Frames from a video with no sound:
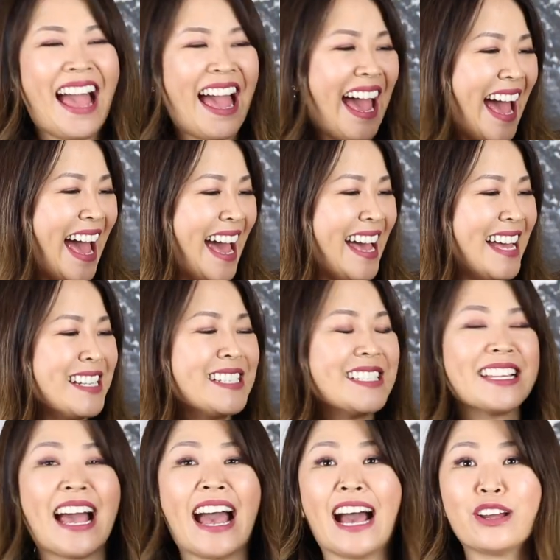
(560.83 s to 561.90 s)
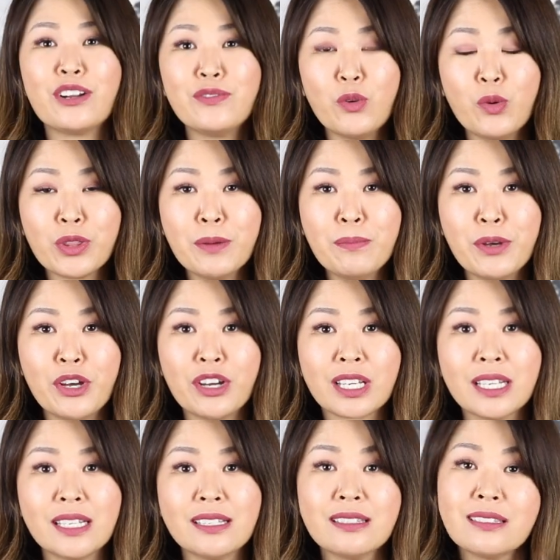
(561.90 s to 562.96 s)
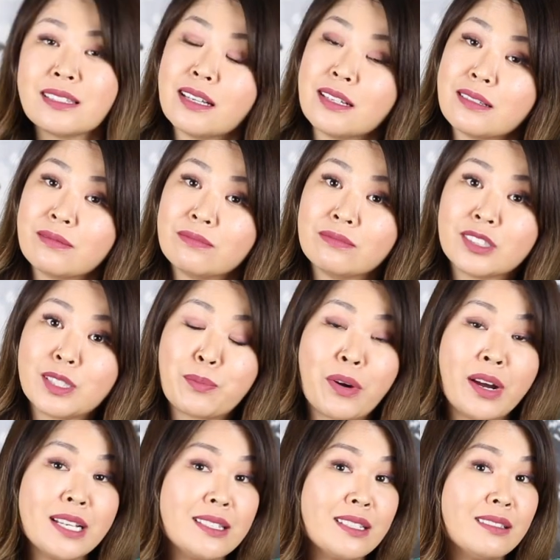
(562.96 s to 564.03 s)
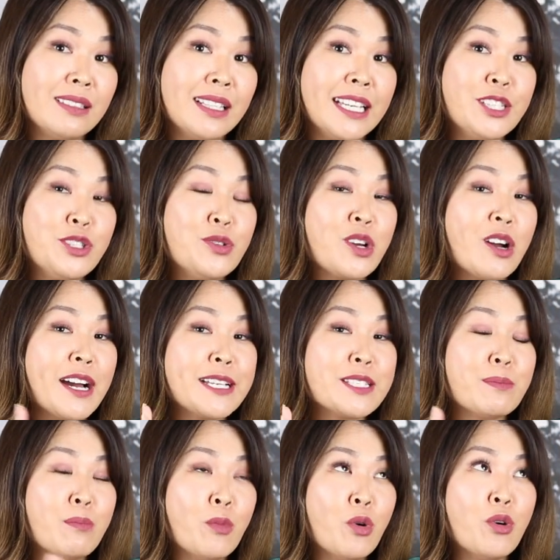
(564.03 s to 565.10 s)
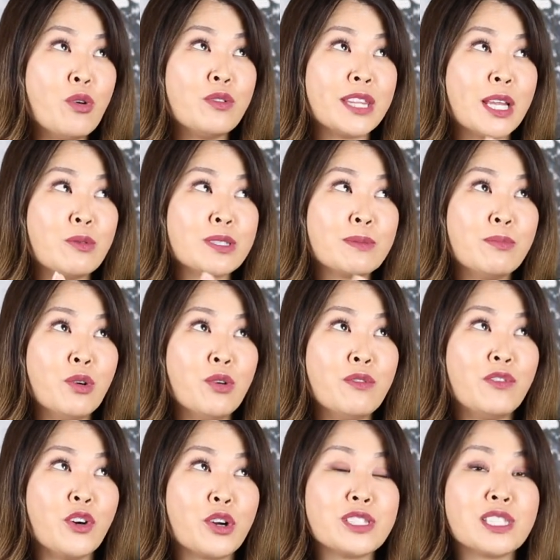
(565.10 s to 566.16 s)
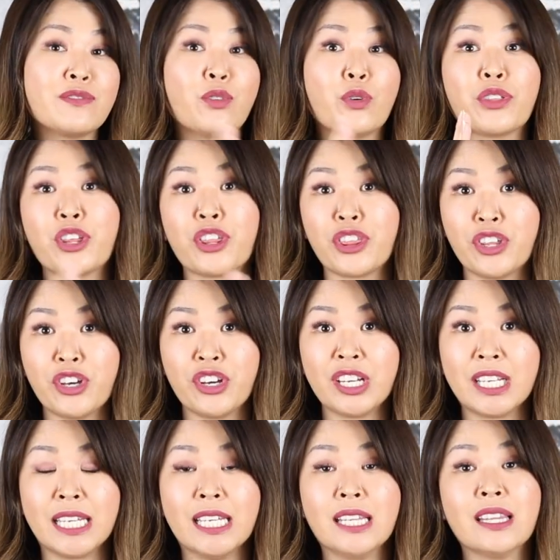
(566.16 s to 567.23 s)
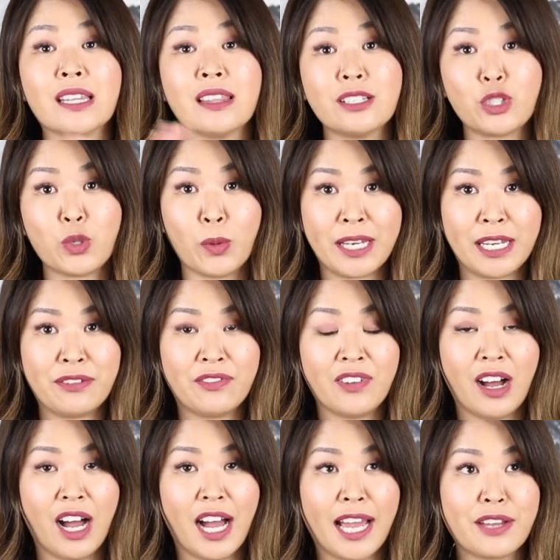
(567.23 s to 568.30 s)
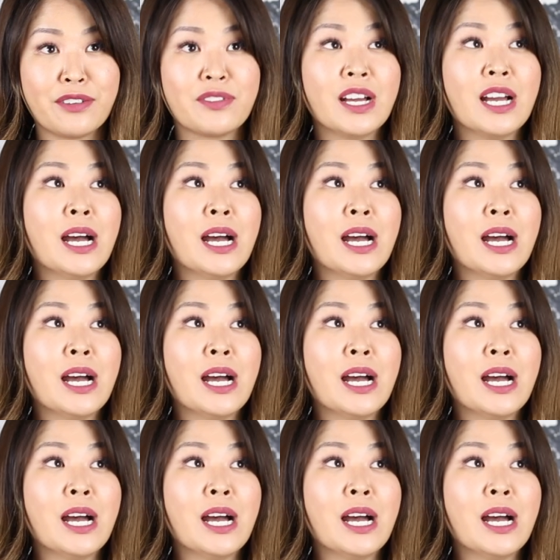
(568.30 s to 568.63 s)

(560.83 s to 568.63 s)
And out of all the Birkins, surprisingly, you guys, there was more votes for the 30 than the 25,